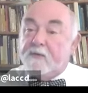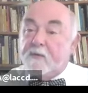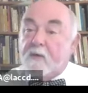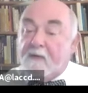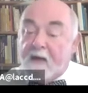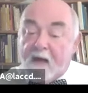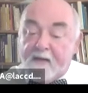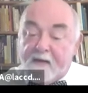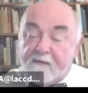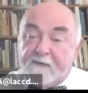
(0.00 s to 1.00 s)
12.
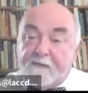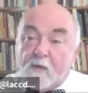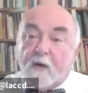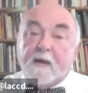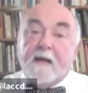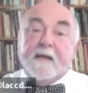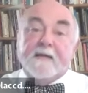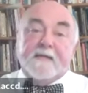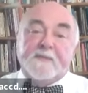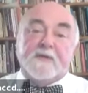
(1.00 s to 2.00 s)
Therefore, it
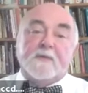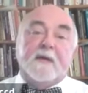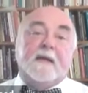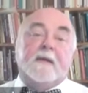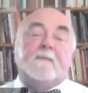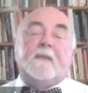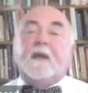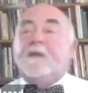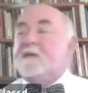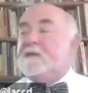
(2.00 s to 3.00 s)
seems to me
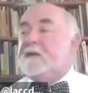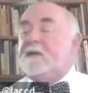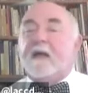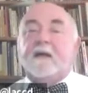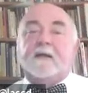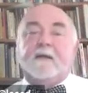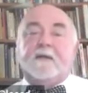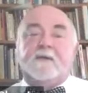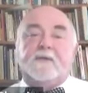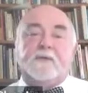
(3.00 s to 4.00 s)
that there's
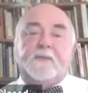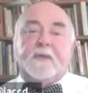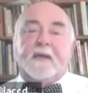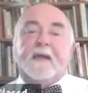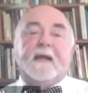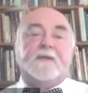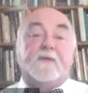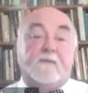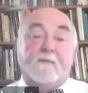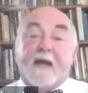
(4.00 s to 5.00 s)
unlikely to be any
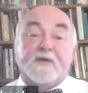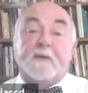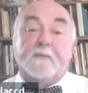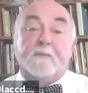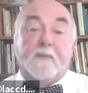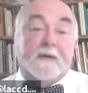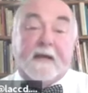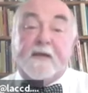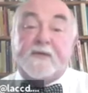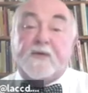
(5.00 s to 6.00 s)
sort of magic
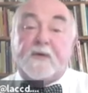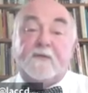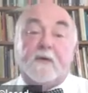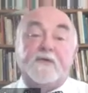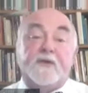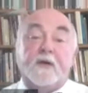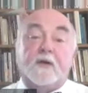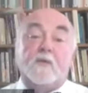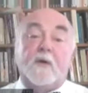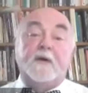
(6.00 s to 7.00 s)
bullet, any sort of you know
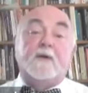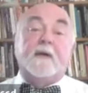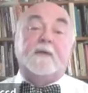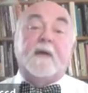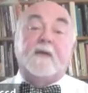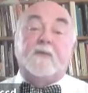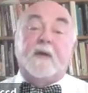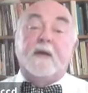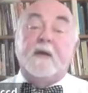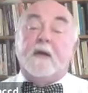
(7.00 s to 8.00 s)
single one correct
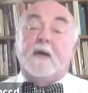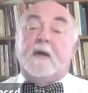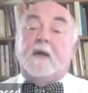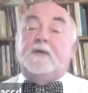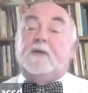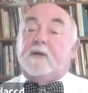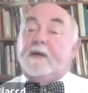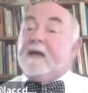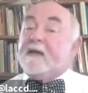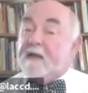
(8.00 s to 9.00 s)
pathway to
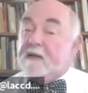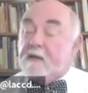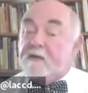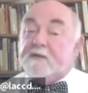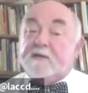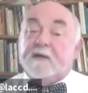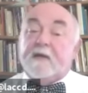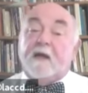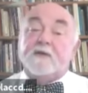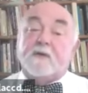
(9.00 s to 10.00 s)
learning how to take notes in
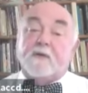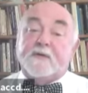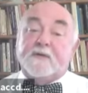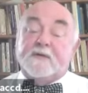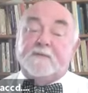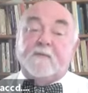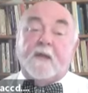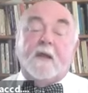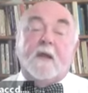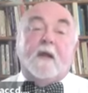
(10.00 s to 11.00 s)
college courses.
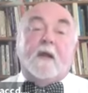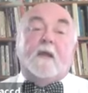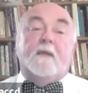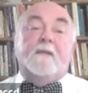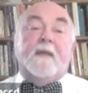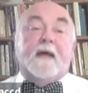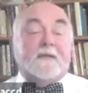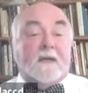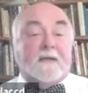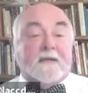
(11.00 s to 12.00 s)
That
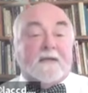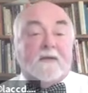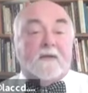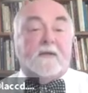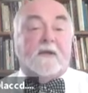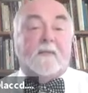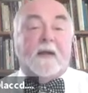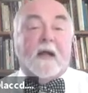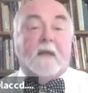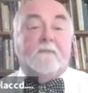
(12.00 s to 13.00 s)
is not to say, though, that there
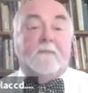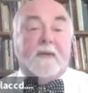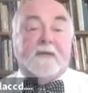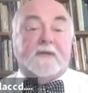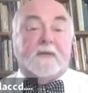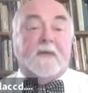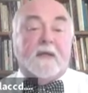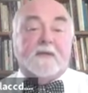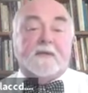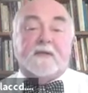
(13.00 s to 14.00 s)
may not be some
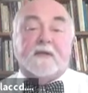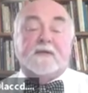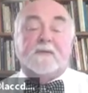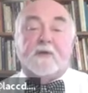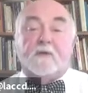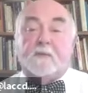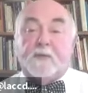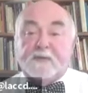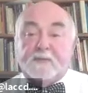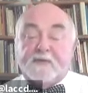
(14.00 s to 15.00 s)
hints and some general
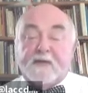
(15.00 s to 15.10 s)
principles,